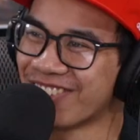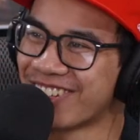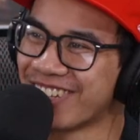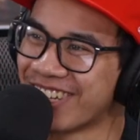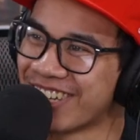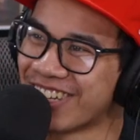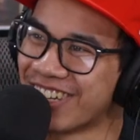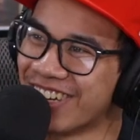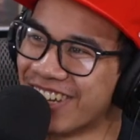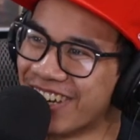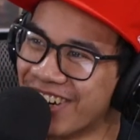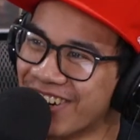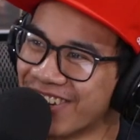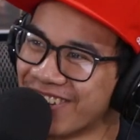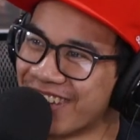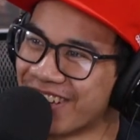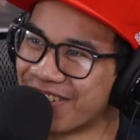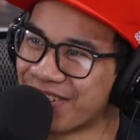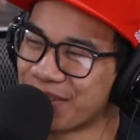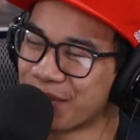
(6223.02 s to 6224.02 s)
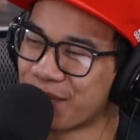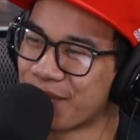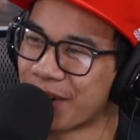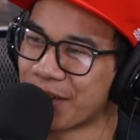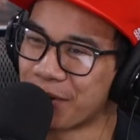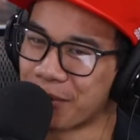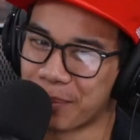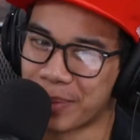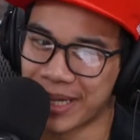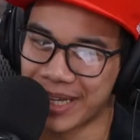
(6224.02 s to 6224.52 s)
thing, you know. That was the
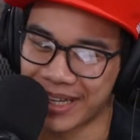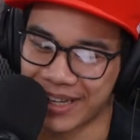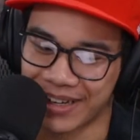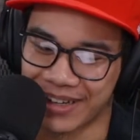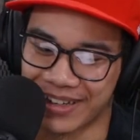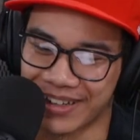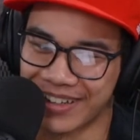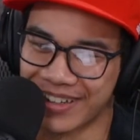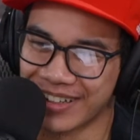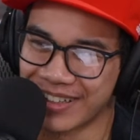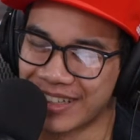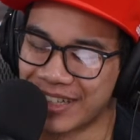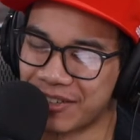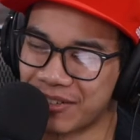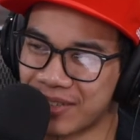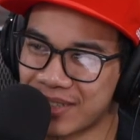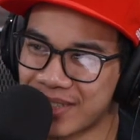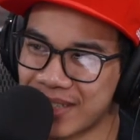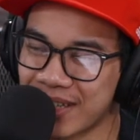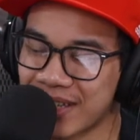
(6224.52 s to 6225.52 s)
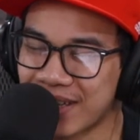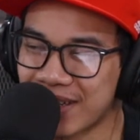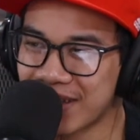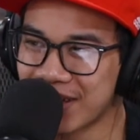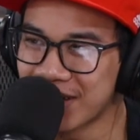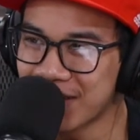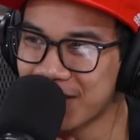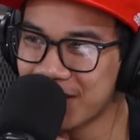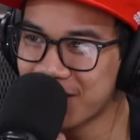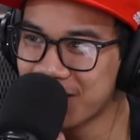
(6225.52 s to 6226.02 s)
final peg. That was
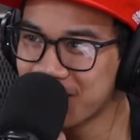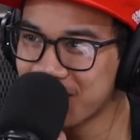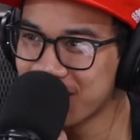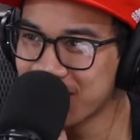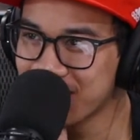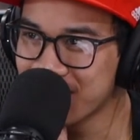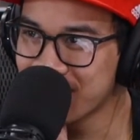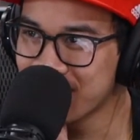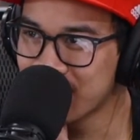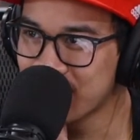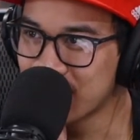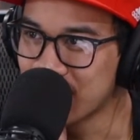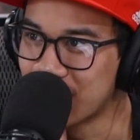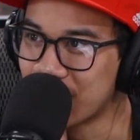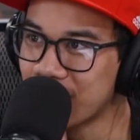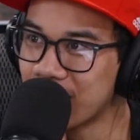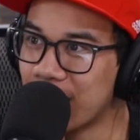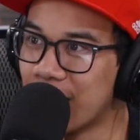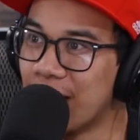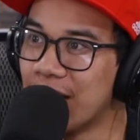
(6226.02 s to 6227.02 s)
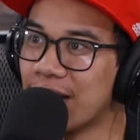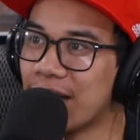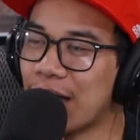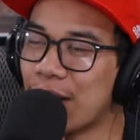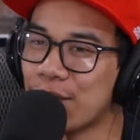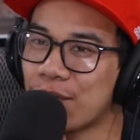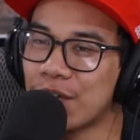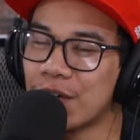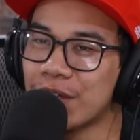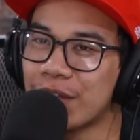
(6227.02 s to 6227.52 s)
like, okay.
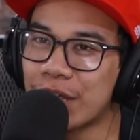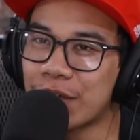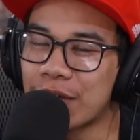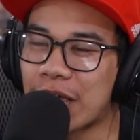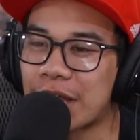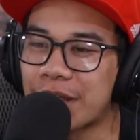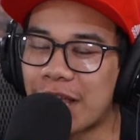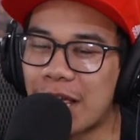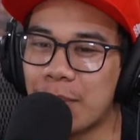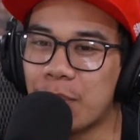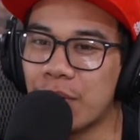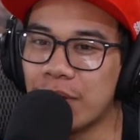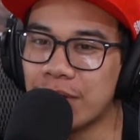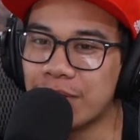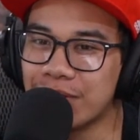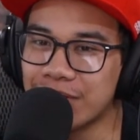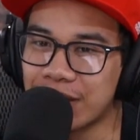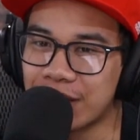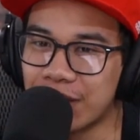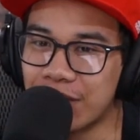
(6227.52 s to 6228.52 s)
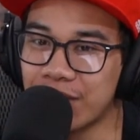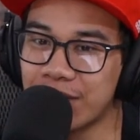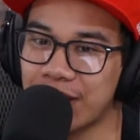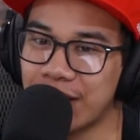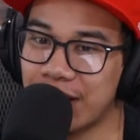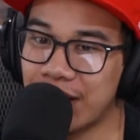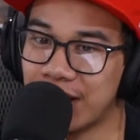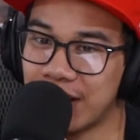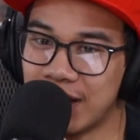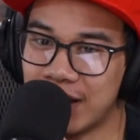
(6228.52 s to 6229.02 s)
I felt like at that point, it was like,
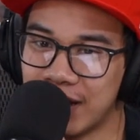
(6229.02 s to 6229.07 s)
okay,